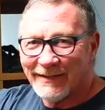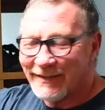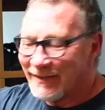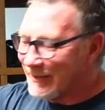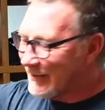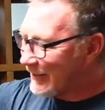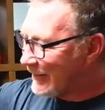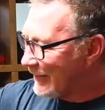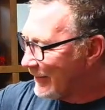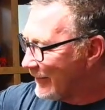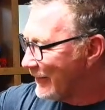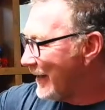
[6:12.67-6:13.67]

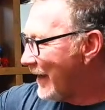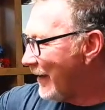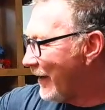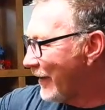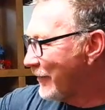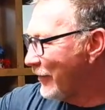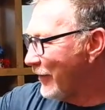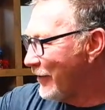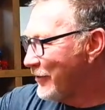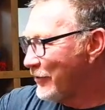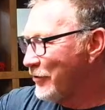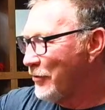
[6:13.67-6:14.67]
I
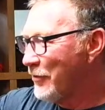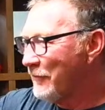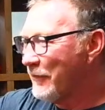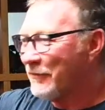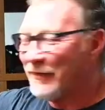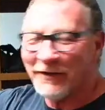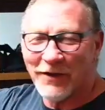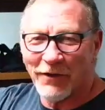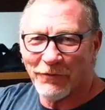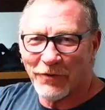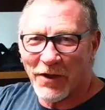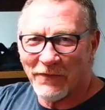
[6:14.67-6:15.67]
could do the
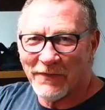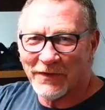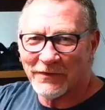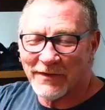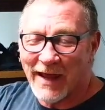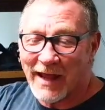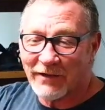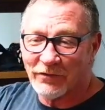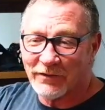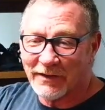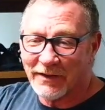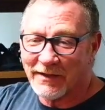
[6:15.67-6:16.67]
1,500 on this, and
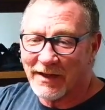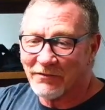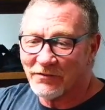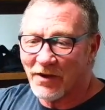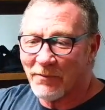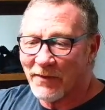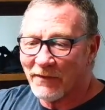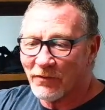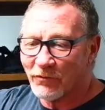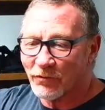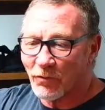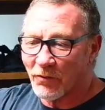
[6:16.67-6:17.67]
actually it ends up that
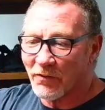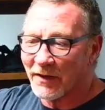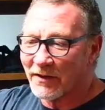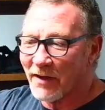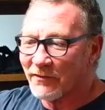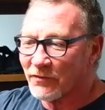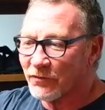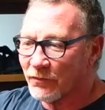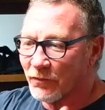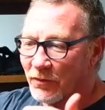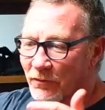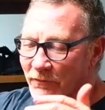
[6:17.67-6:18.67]
the store that I got this
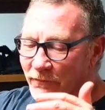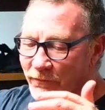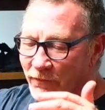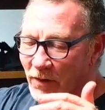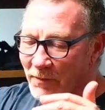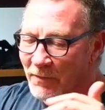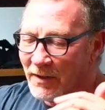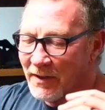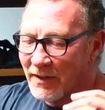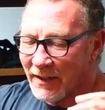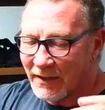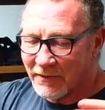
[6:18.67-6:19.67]
from
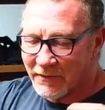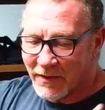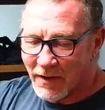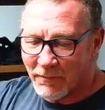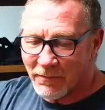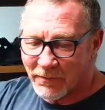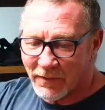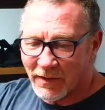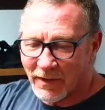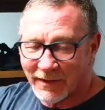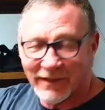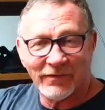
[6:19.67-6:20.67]
ended
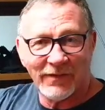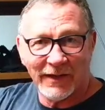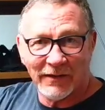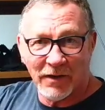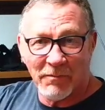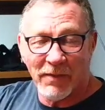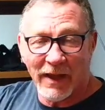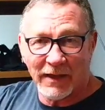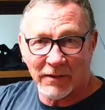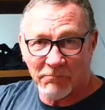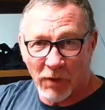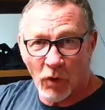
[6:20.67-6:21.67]
up buying
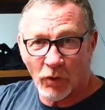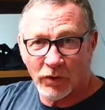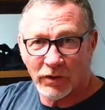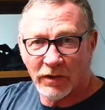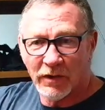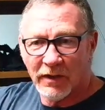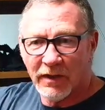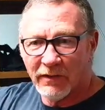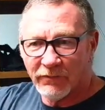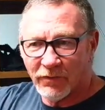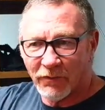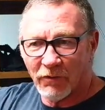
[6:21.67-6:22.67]
in bulk,
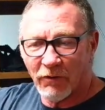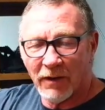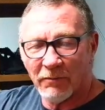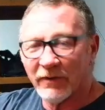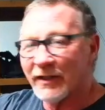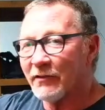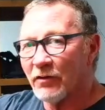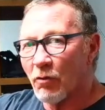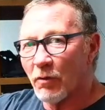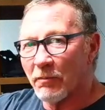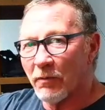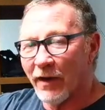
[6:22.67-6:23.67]
and so they're able to get
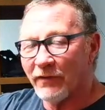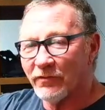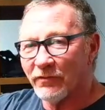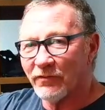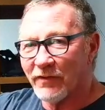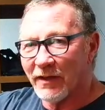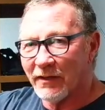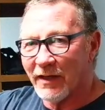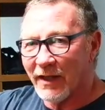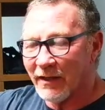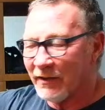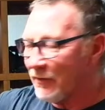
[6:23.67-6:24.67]
lower prices than
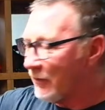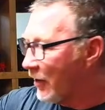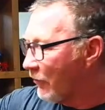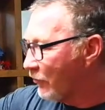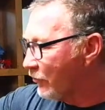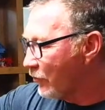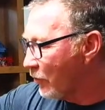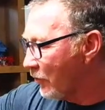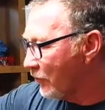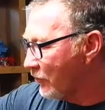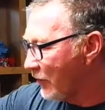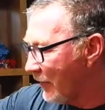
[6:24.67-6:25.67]
any of the other
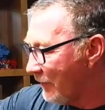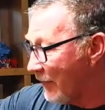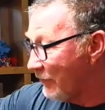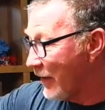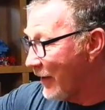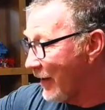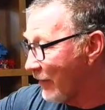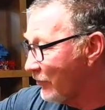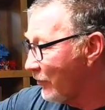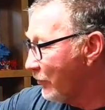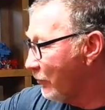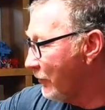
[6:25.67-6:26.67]
stores, and they've got
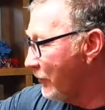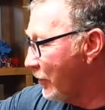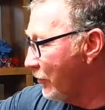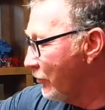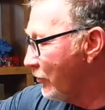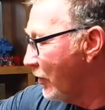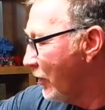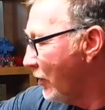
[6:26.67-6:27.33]
excellent reviews.